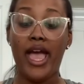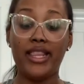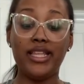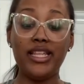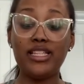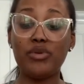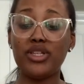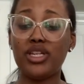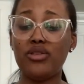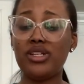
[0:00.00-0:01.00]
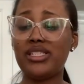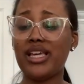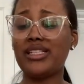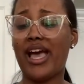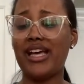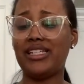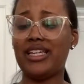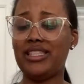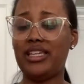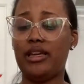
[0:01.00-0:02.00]
And then these were the cutest things. I had to
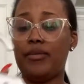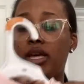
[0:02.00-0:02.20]
get them.